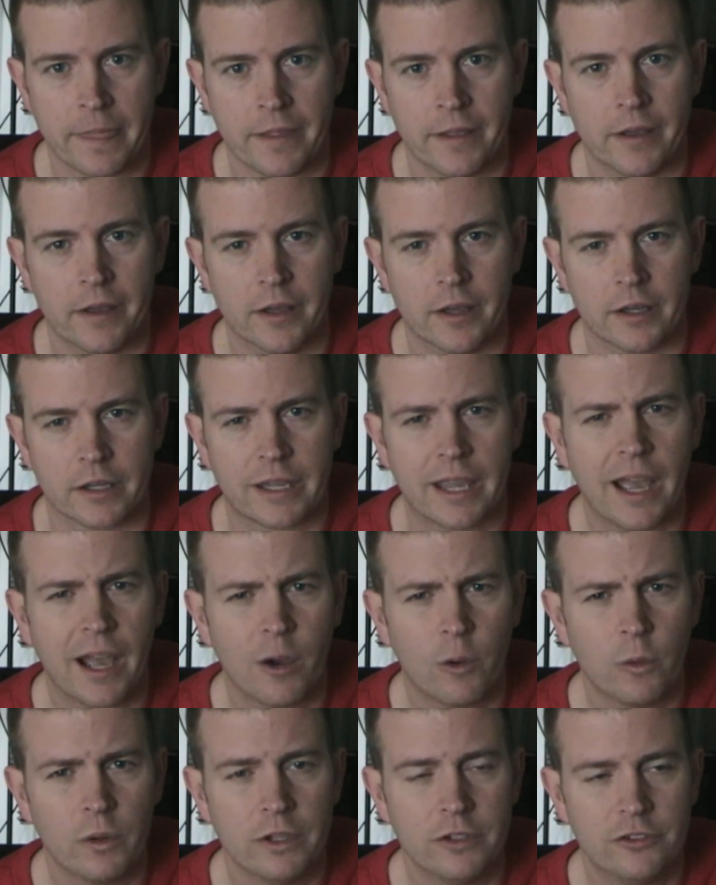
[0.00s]
Uh,
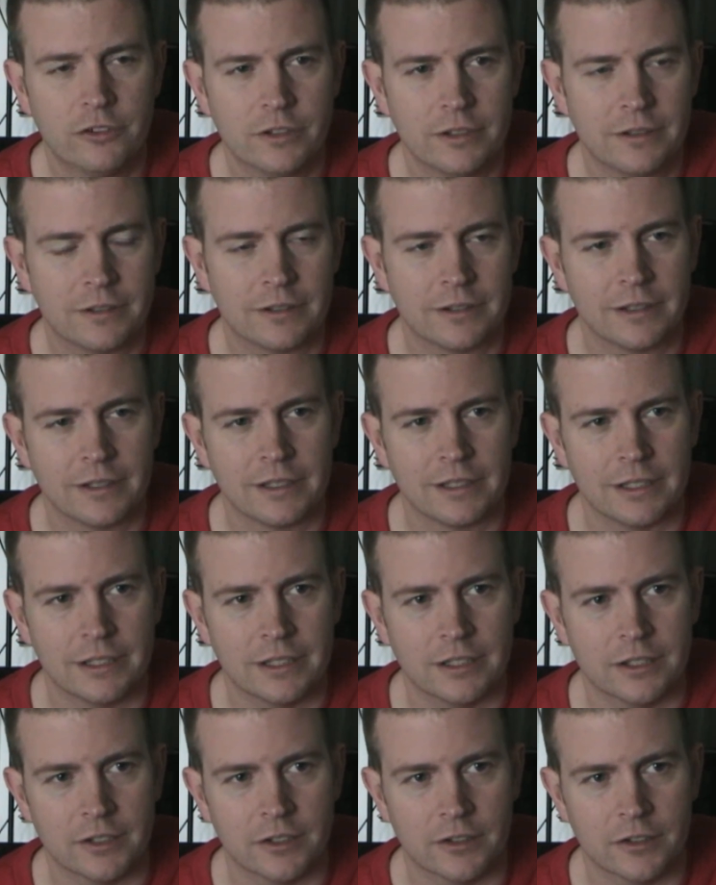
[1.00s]
CalWidget
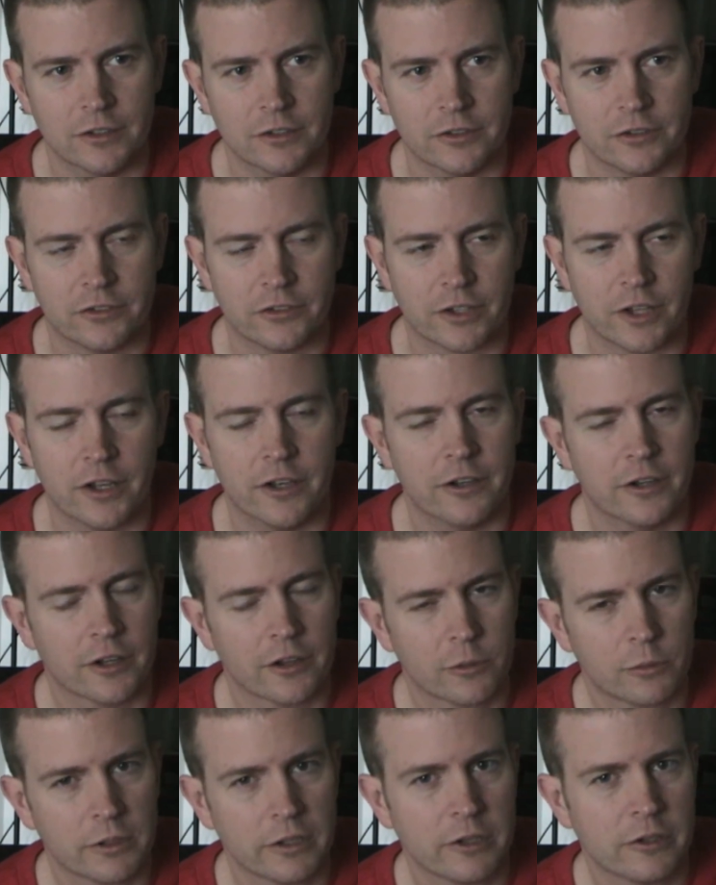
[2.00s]
is
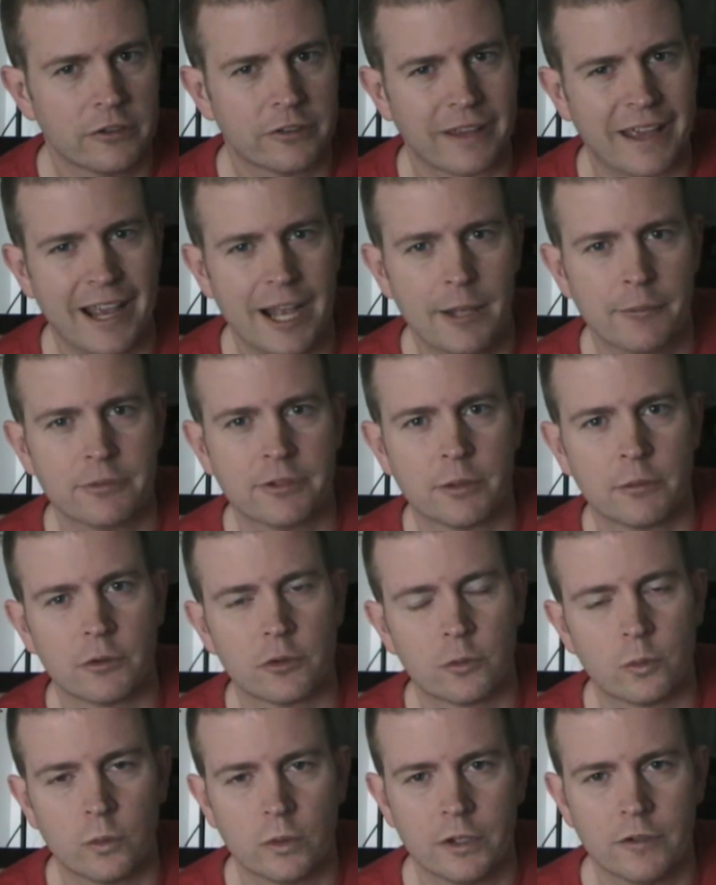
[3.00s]
another one of those apps that was
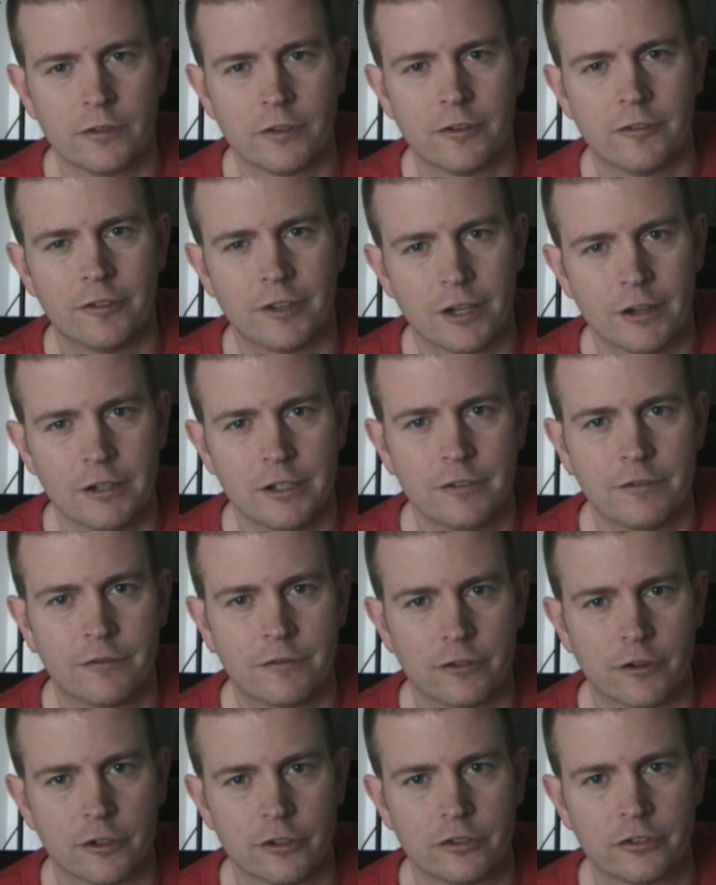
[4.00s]
one of the very
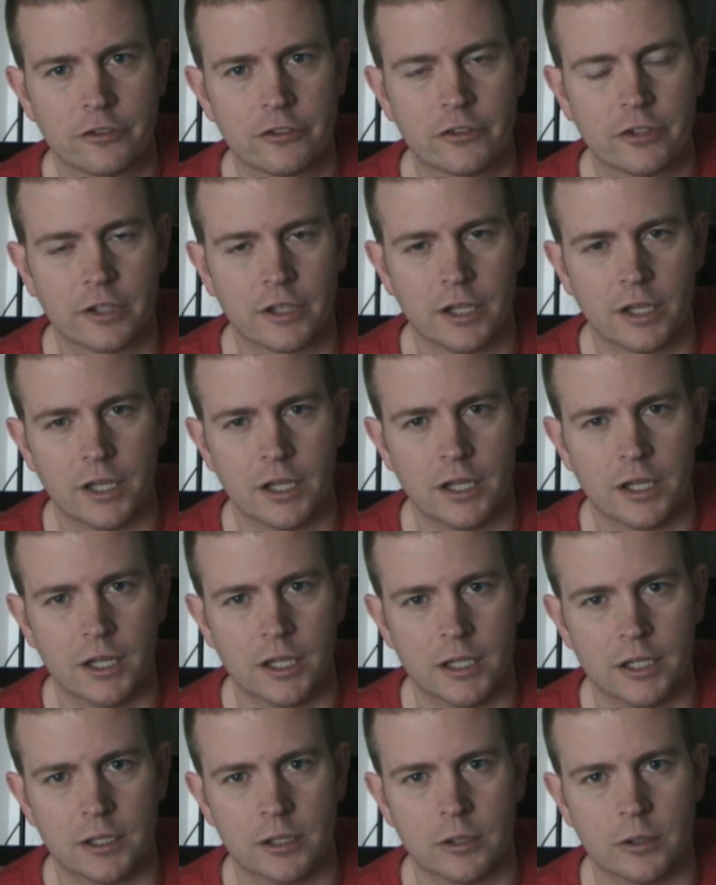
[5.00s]
first
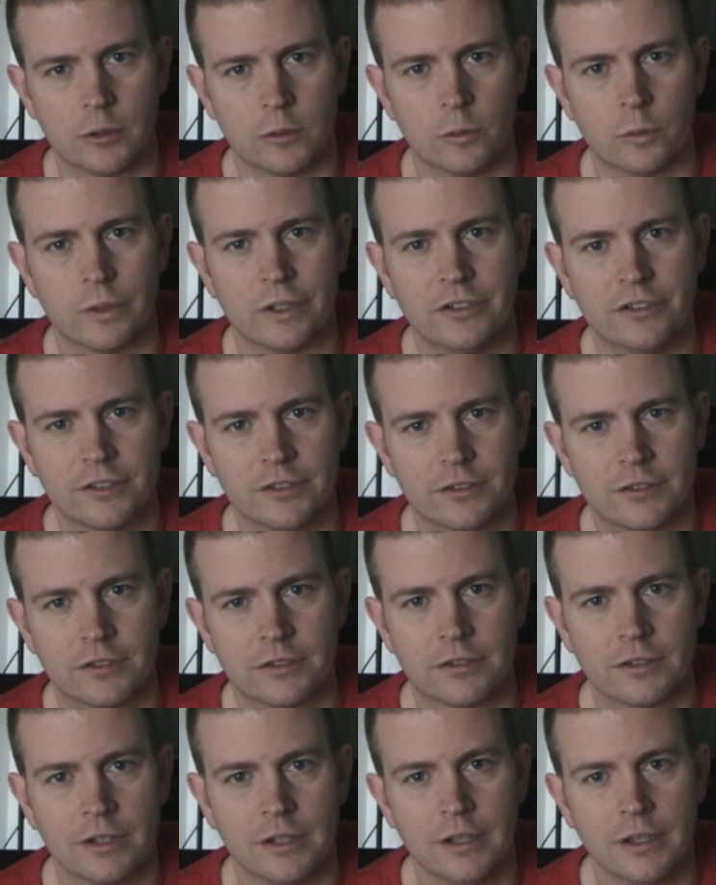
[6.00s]
uh, widgets